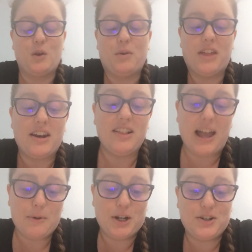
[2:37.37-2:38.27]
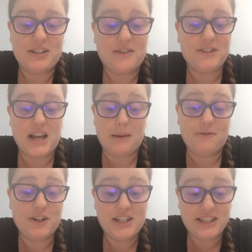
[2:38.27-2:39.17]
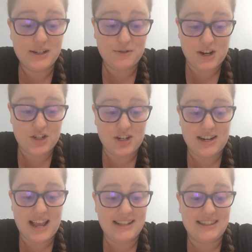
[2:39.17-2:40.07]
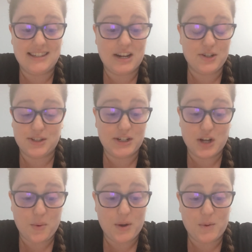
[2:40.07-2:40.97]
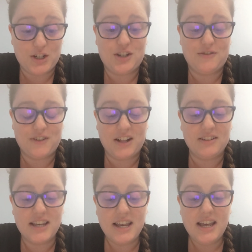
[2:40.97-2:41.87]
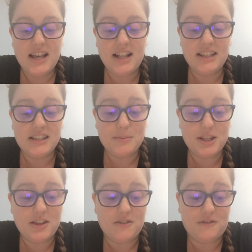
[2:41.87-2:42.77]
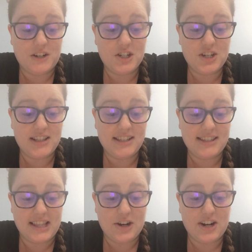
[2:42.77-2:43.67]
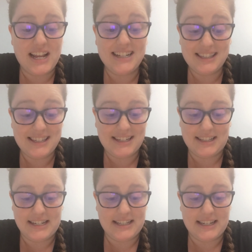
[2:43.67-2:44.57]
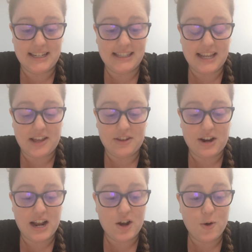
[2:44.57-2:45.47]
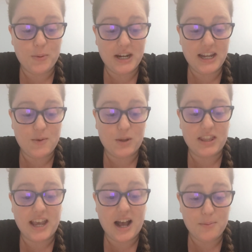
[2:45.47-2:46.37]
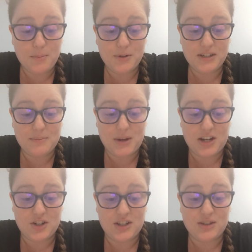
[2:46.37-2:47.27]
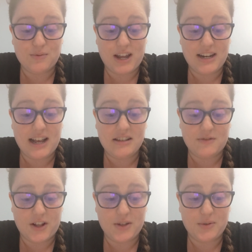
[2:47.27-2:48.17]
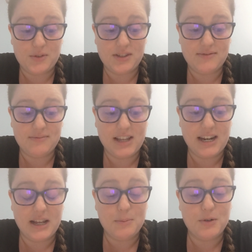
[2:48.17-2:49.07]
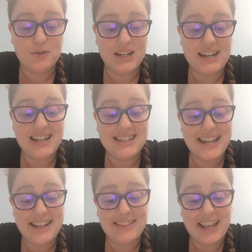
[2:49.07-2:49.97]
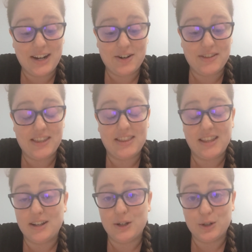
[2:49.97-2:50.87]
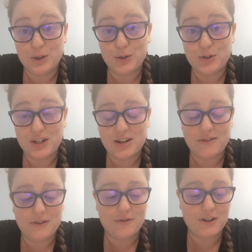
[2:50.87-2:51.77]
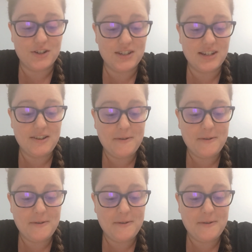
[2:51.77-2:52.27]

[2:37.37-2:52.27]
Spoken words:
Without allowing herself time for consideration, and scarcely knowing what she felt, Elizabeth, on finishing this letter, instantly seized the other, and opening it with the utmost impatience, read as follows. It had been written a day later than the conclusion of the first.